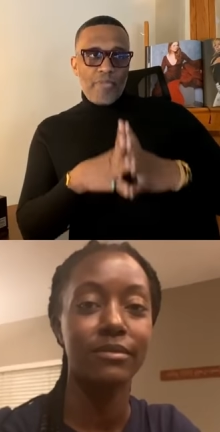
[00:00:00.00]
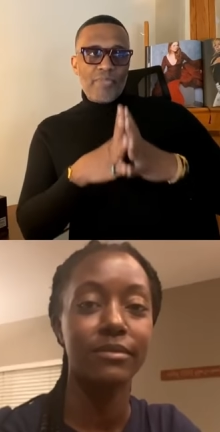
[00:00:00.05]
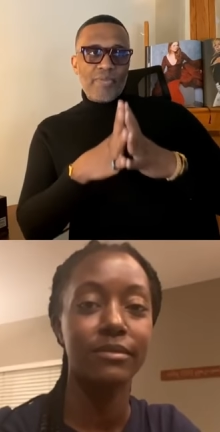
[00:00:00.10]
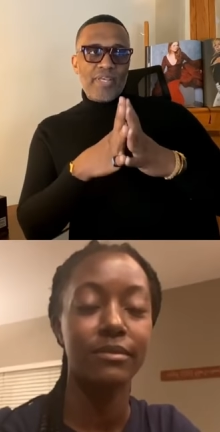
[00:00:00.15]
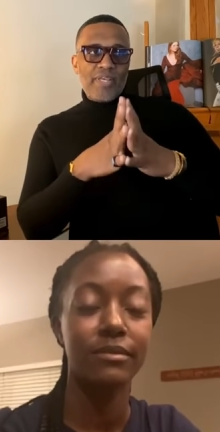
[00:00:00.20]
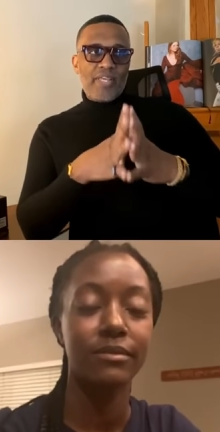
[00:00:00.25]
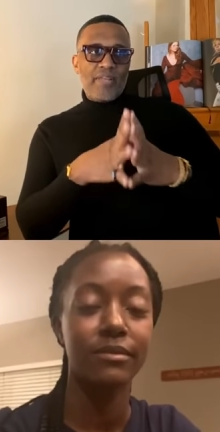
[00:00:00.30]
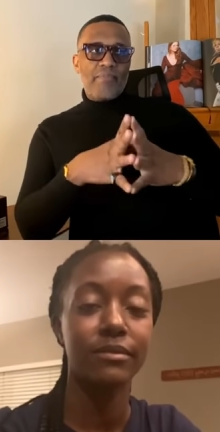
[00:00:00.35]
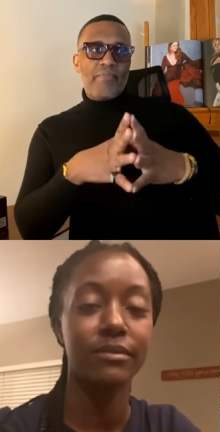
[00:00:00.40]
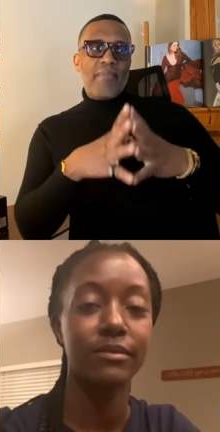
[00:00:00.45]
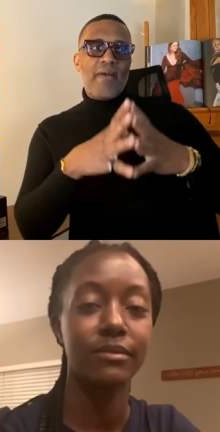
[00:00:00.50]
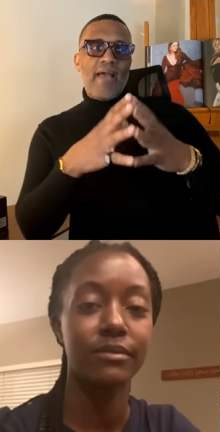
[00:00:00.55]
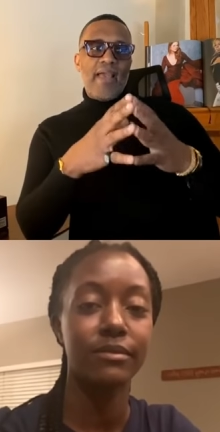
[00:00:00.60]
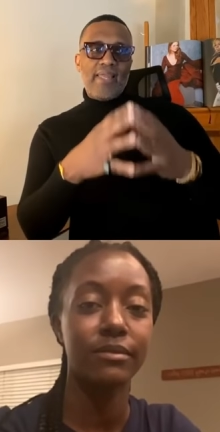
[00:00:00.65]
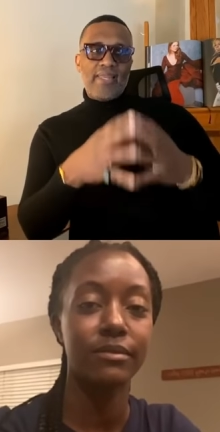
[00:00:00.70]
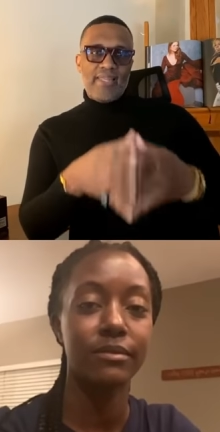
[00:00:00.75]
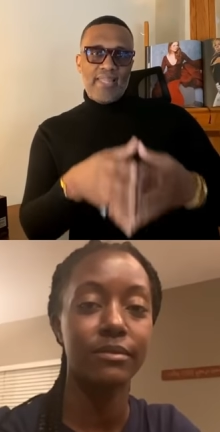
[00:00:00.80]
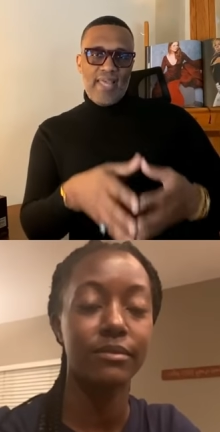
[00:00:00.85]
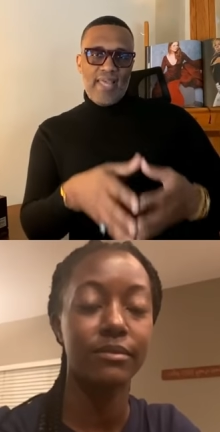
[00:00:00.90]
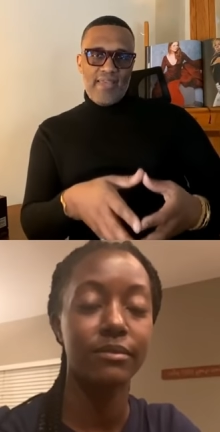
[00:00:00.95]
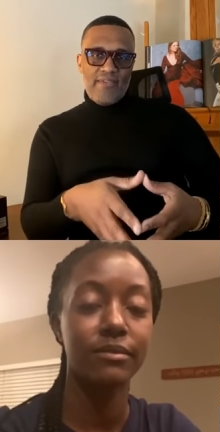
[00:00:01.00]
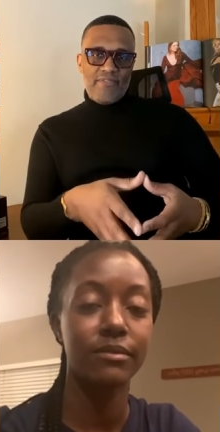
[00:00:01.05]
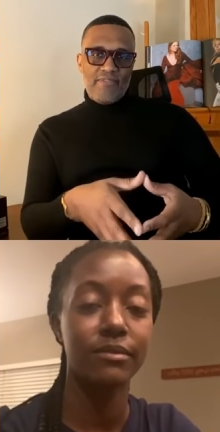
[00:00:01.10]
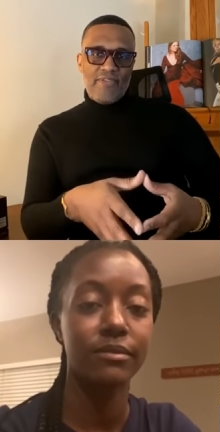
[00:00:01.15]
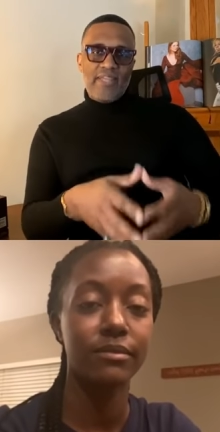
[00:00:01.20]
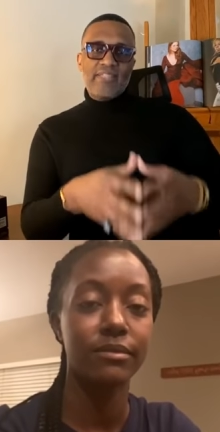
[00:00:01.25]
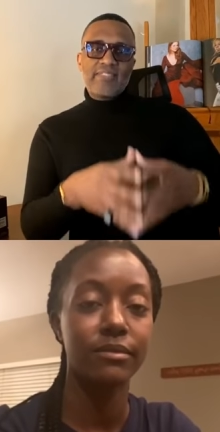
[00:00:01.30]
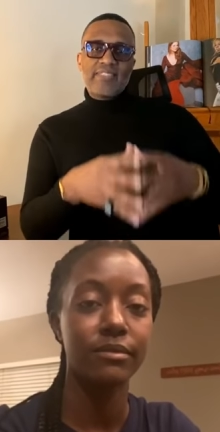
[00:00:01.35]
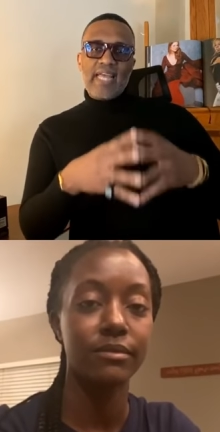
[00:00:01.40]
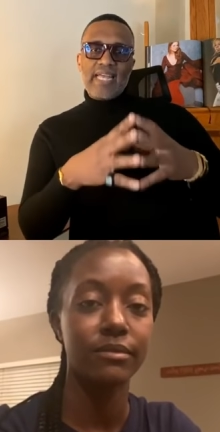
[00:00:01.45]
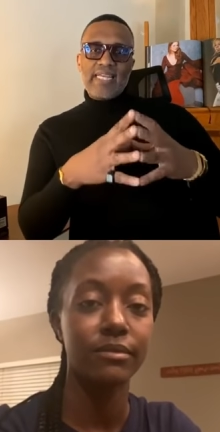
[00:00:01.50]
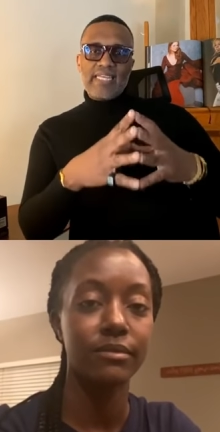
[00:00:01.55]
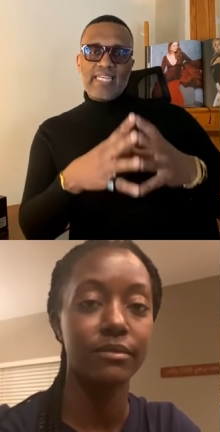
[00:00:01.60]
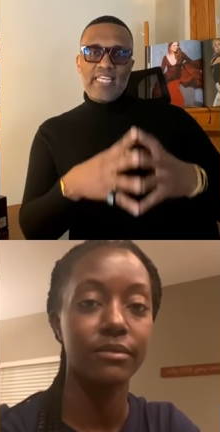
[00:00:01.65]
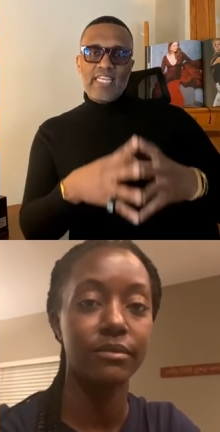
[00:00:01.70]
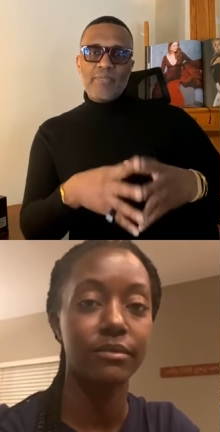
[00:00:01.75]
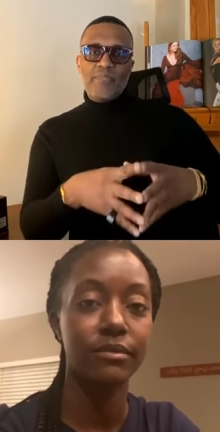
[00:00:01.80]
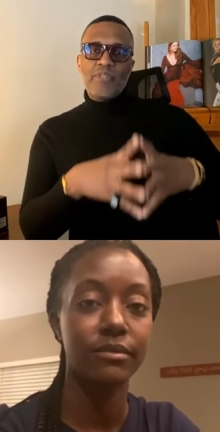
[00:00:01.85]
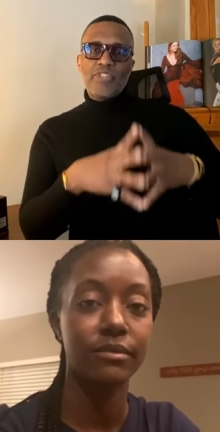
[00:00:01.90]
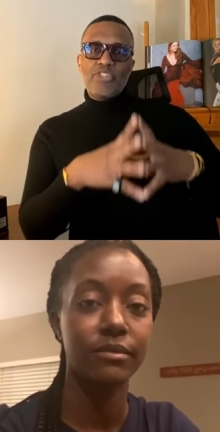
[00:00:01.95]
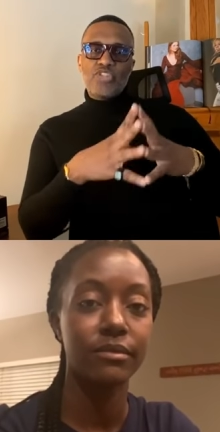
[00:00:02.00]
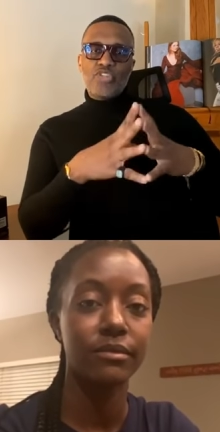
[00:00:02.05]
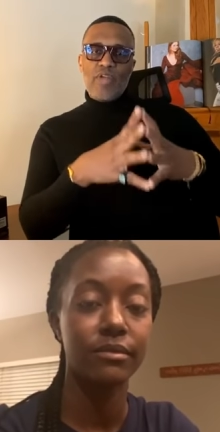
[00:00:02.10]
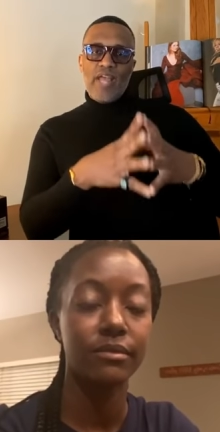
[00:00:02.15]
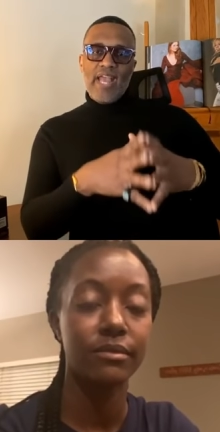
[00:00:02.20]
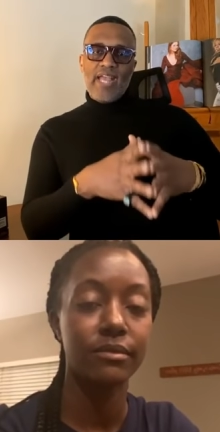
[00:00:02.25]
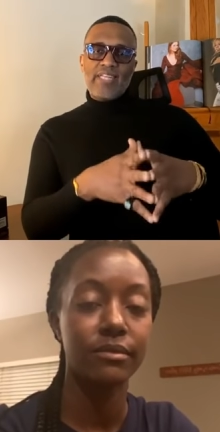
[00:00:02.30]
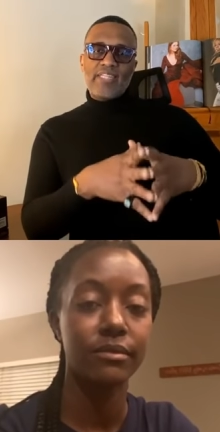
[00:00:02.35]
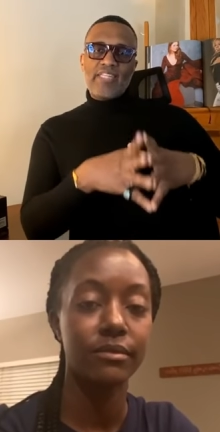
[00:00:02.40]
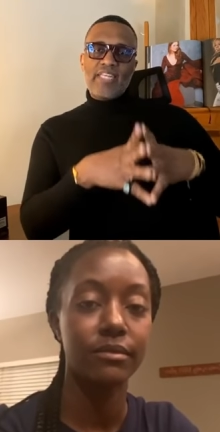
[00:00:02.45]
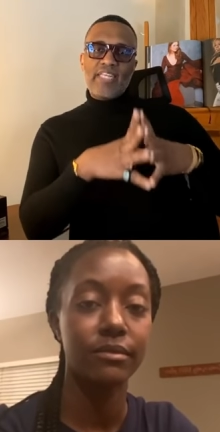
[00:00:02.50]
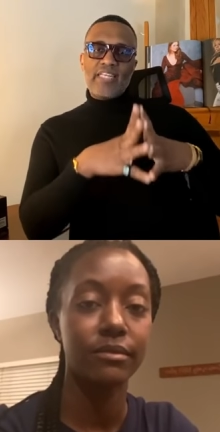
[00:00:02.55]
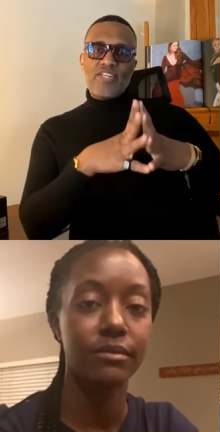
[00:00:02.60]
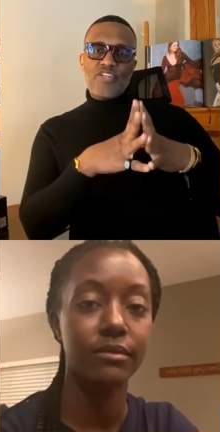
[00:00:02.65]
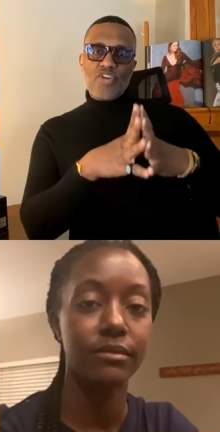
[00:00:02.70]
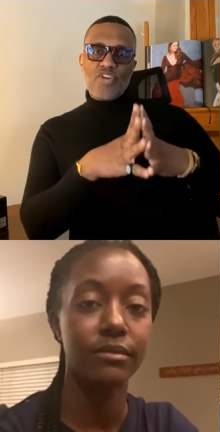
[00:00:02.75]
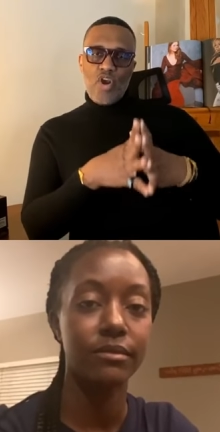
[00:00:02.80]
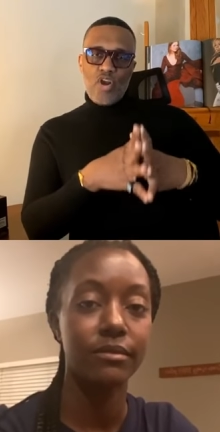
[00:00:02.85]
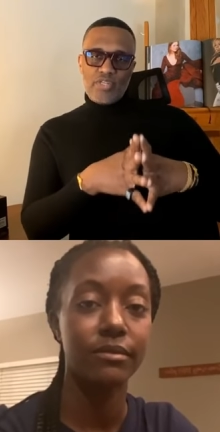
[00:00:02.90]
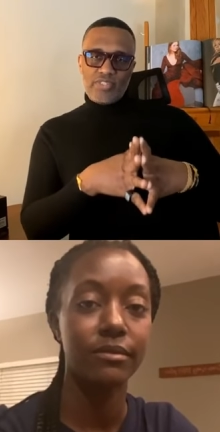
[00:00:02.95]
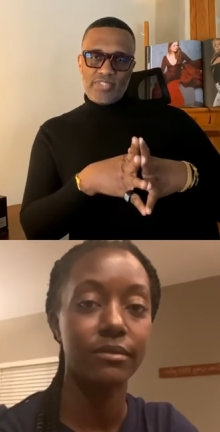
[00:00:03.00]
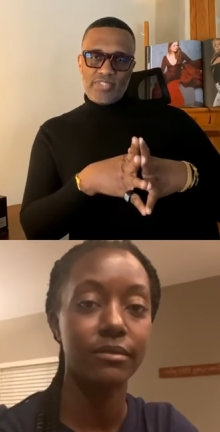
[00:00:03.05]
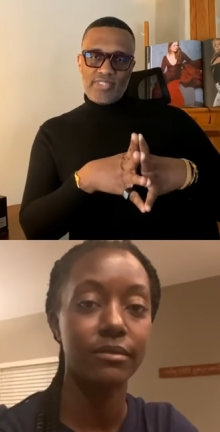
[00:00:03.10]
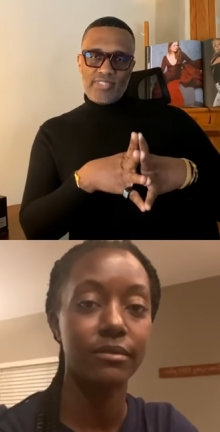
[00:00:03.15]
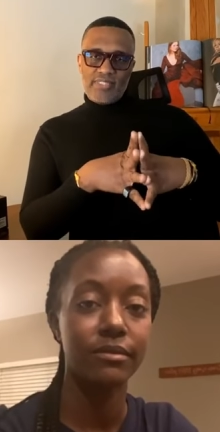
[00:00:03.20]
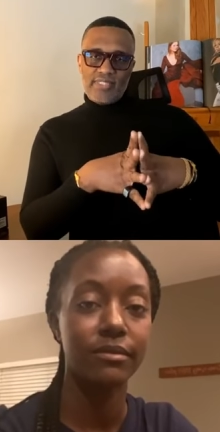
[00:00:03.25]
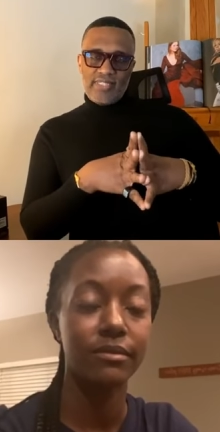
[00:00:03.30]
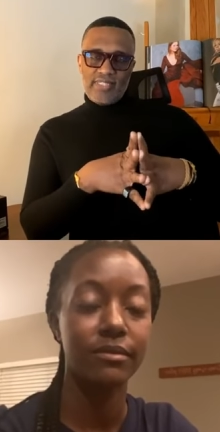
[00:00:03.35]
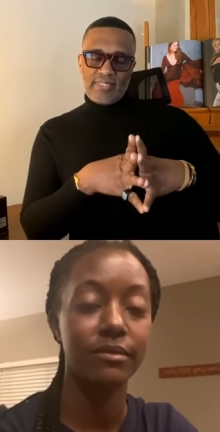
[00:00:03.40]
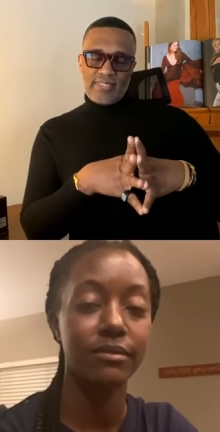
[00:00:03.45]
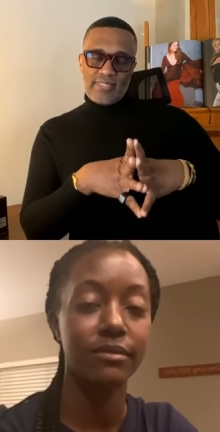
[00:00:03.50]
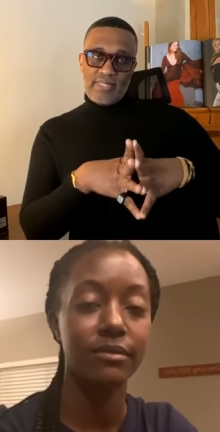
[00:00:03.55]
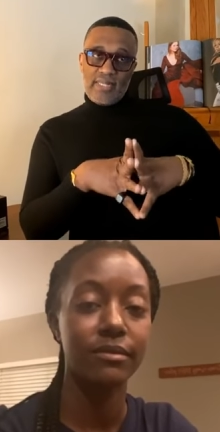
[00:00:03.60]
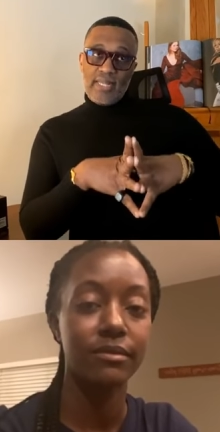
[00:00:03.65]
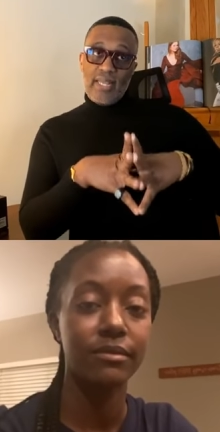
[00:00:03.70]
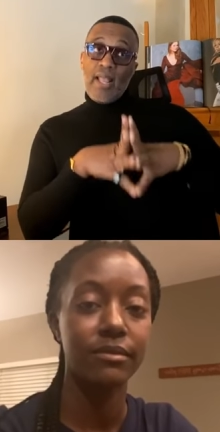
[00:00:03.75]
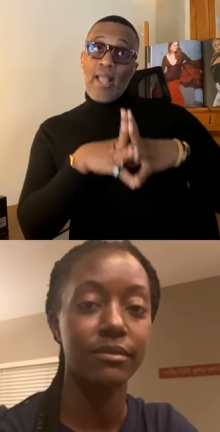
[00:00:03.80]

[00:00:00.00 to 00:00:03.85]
Speaker 1: in my life is I keep attracting narcissists.